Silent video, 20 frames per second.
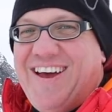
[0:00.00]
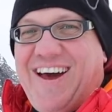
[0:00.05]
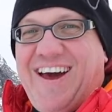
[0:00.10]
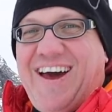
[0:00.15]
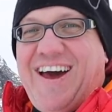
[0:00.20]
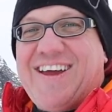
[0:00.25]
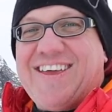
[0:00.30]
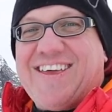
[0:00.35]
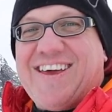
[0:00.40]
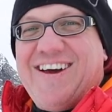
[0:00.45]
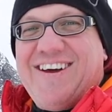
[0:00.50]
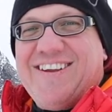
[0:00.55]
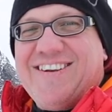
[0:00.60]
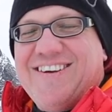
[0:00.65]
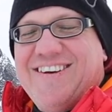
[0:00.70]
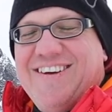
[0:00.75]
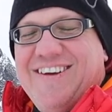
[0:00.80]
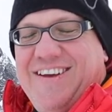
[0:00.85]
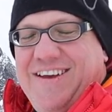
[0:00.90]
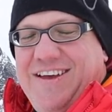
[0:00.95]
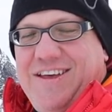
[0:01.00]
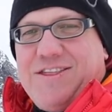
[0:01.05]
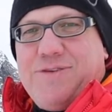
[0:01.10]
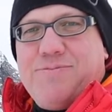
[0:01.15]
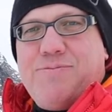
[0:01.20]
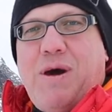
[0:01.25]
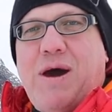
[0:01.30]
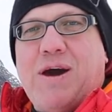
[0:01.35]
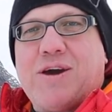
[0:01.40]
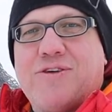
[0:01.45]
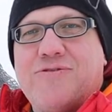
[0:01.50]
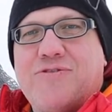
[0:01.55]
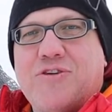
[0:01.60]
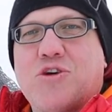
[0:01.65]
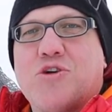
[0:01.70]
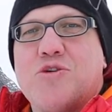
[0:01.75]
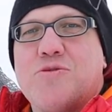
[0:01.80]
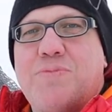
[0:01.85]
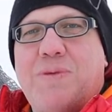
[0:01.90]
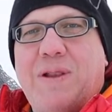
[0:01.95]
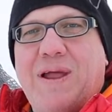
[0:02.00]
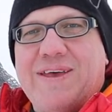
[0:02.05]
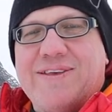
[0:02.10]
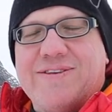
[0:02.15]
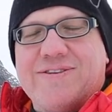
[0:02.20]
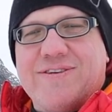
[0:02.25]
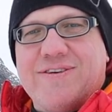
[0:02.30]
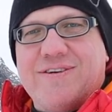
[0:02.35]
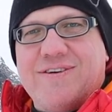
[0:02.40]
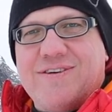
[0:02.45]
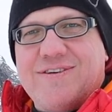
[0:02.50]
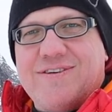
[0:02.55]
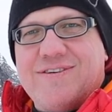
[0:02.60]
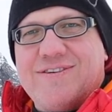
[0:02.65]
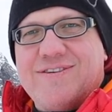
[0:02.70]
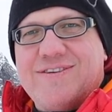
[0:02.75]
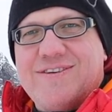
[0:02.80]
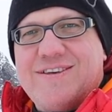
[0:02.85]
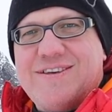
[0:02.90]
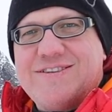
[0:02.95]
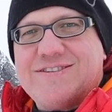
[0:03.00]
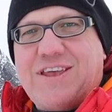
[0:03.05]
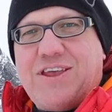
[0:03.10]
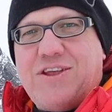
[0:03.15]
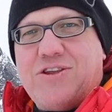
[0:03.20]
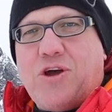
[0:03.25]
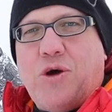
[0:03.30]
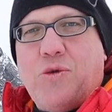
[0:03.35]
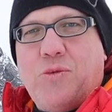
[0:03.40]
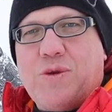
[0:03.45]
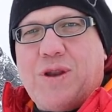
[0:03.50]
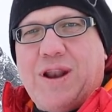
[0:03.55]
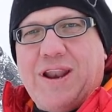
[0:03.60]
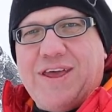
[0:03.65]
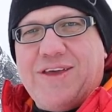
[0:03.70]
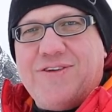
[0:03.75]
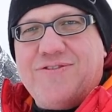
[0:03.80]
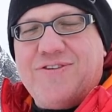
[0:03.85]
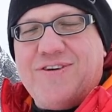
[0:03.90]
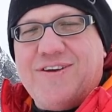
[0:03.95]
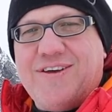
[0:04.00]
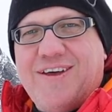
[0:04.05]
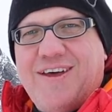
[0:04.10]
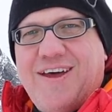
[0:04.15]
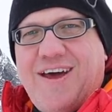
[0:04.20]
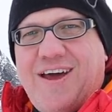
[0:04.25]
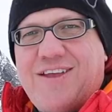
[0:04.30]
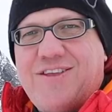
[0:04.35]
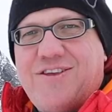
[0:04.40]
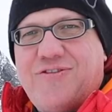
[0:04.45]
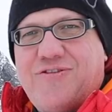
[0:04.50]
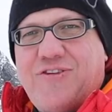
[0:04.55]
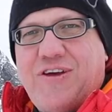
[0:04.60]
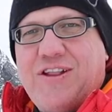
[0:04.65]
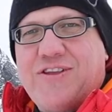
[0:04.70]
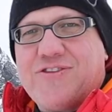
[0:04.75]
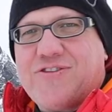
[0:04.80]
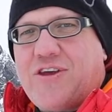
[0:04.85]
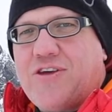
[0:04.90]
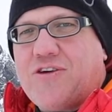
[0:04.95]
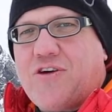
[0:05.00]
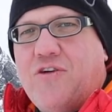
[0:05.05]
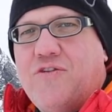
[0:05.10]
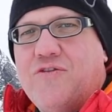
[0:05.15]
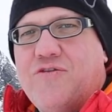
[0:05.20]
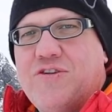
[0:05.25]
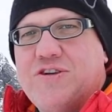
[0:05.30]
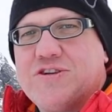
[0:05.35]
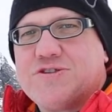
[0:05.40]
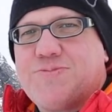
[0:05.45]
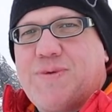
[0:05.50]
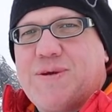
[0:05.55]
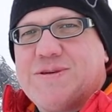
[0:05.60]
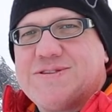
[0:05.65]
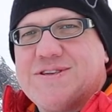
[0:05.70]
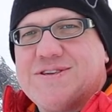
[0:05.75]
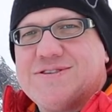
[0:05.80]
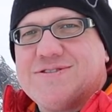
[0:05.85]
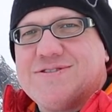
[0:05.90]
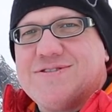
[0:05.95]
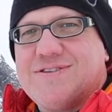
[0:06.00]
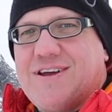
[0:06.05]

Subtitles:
I can't. The mark of a good place is that you don't want to leave and you feel as though you've got unfinished business.